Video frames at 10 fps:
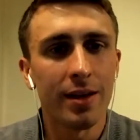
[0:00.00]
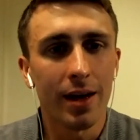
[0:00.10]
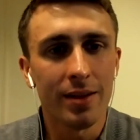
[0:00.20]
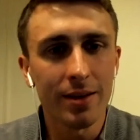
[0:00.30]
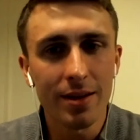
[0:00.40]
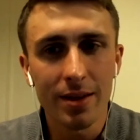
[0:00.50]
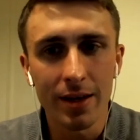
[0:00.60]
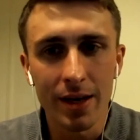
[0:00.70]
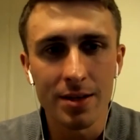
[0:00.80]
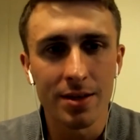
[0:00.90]
the thing
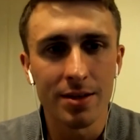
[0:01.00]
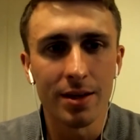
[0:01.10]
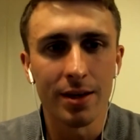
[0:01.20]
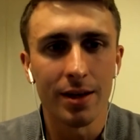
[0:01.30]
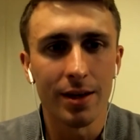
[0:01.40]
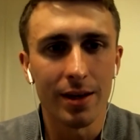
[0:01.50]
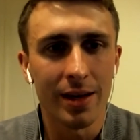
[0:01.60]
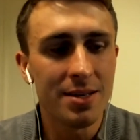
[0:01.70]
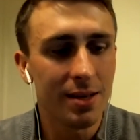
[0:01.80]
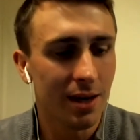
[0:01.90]
is that
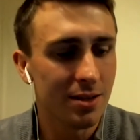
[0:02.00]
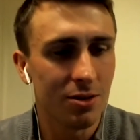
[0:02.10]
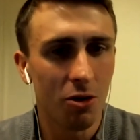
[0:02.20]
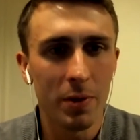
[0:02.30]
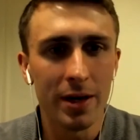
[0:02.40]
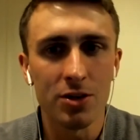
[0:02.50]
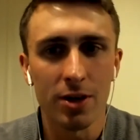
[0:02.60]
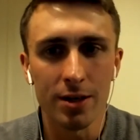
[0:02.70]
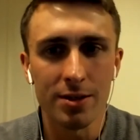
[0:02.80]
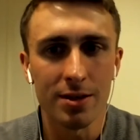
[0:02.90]
he's had so many
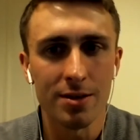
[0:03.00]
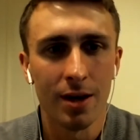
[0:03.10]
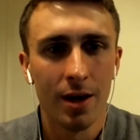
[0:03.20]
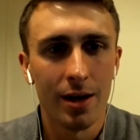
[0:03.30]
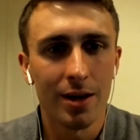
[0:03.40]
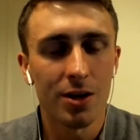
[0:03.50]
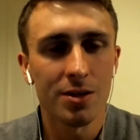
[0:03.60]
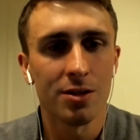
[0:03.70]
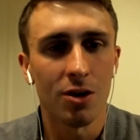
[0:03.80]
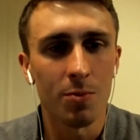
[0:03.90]
chances. He
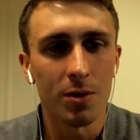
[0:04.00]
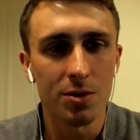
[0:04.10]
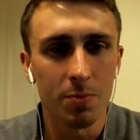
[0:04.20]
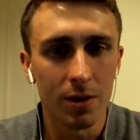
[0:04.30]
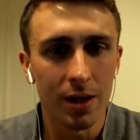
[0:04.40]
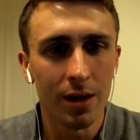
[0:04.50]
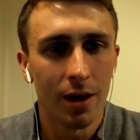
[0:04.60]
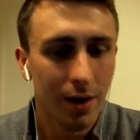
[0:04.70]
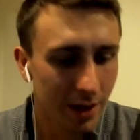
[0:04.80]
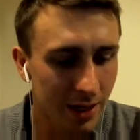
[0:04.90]
costs so much money.
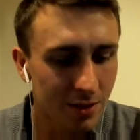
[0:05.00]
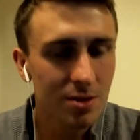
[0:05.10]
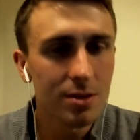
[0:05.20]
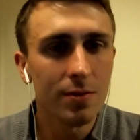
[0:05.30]
He doesn't